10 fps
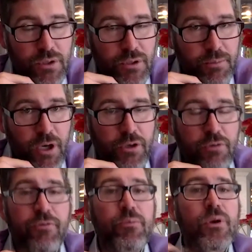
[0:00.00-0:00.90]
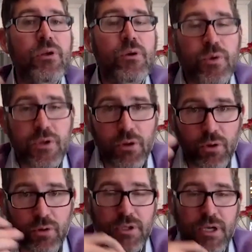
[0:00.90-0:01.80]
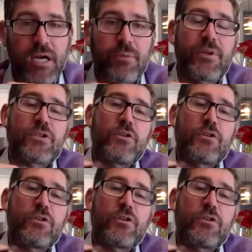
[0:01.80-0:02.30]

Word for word: I mean, are you familiar with the local documents?